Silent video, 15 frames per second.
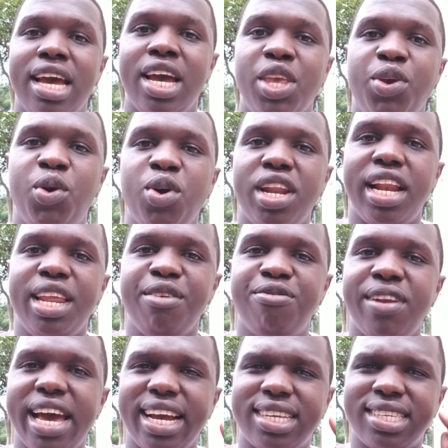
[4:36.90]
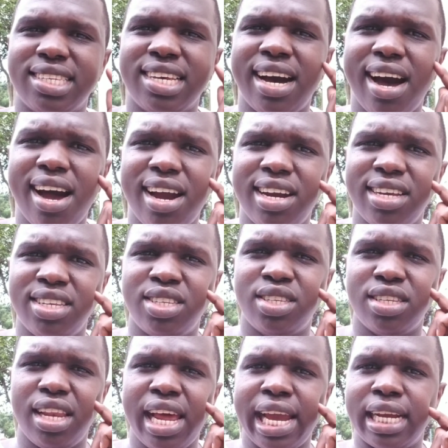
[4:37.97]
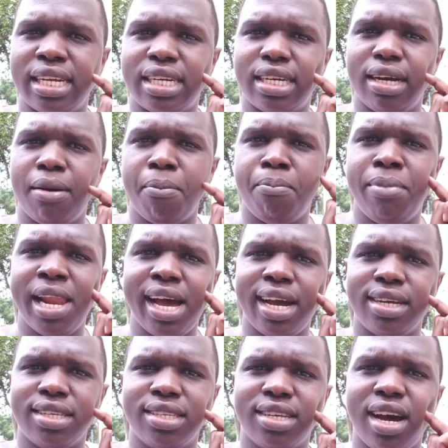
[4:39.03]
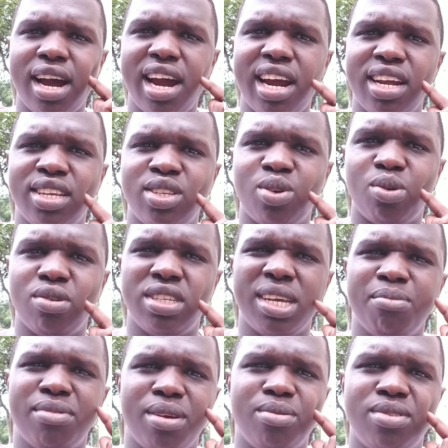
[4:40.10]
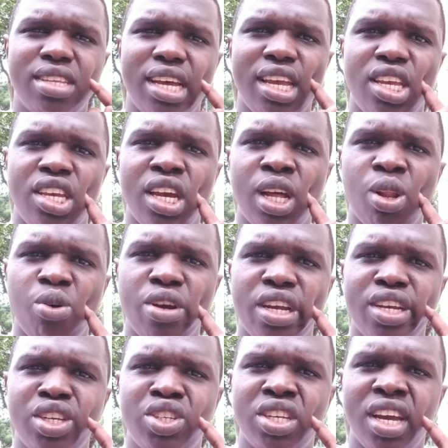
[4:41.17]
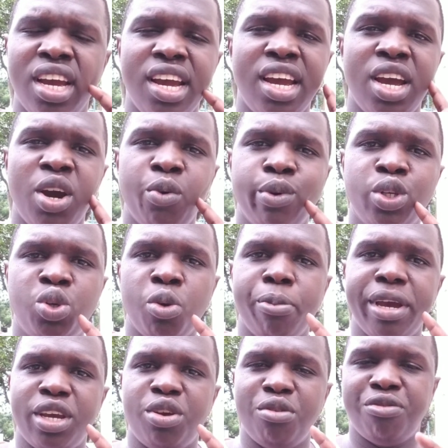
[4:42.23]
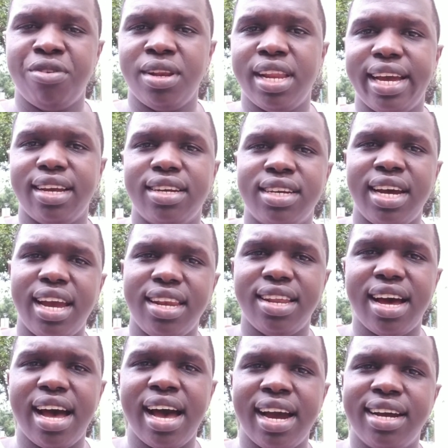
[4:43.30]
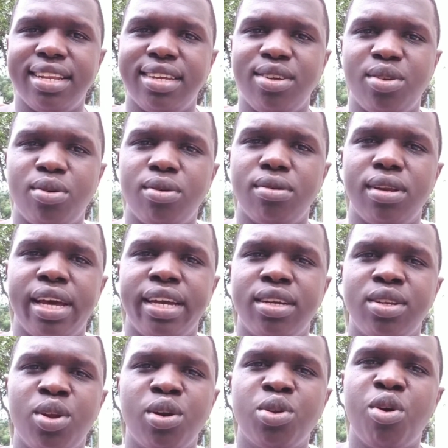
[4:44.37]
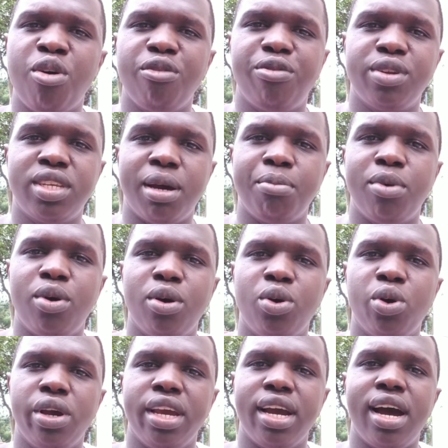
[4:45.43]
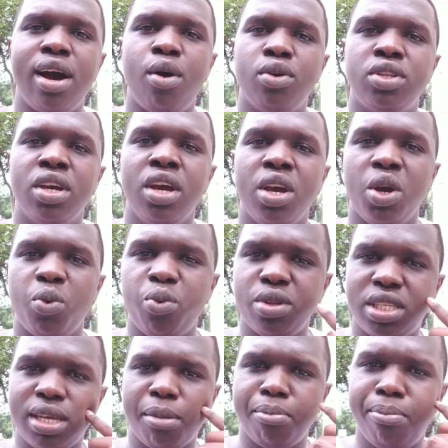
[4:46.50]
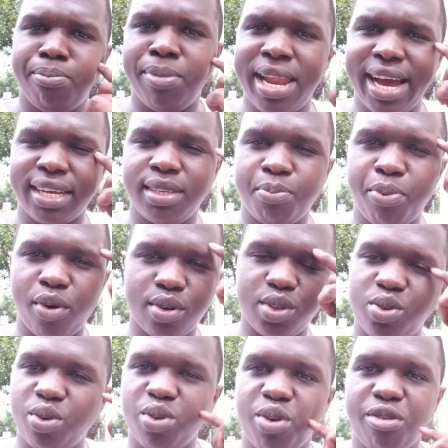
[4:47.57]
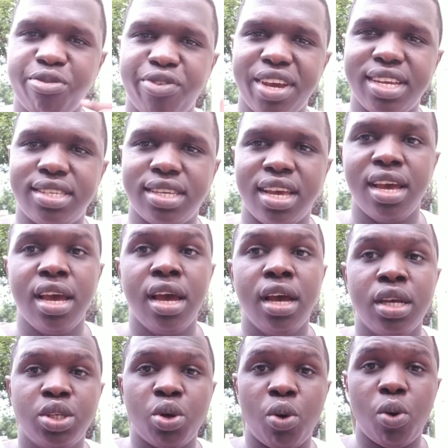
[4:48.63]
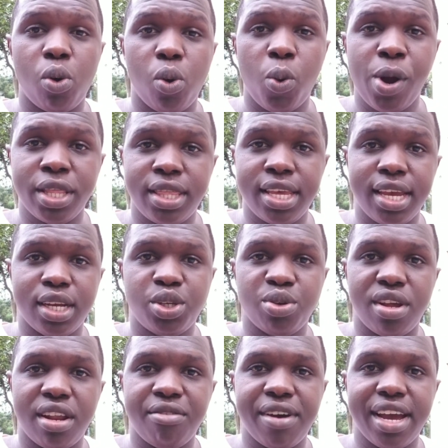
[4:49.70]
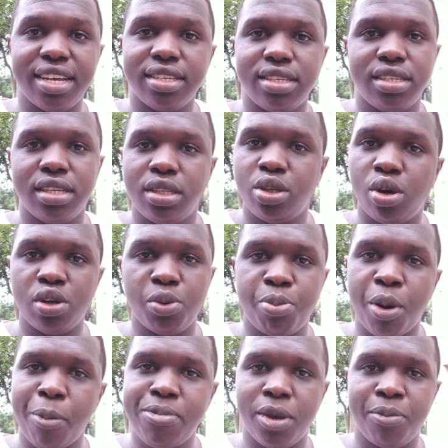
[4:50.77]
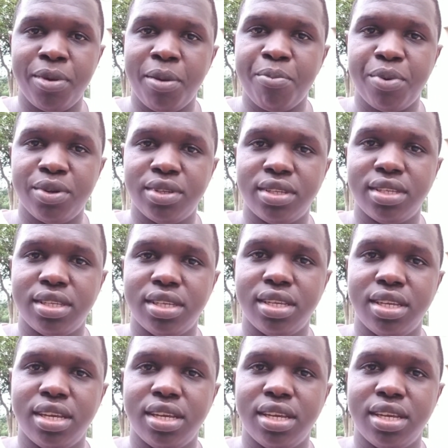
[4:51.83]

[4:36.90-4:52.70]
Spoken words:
you're gonna leave like scars, like black scars, or sometimes the yellowish, which will make you feel like kinda ugly, you know, like not comfortable going out with some black spots on your face. So one thing I should advise, don't pop your pimples.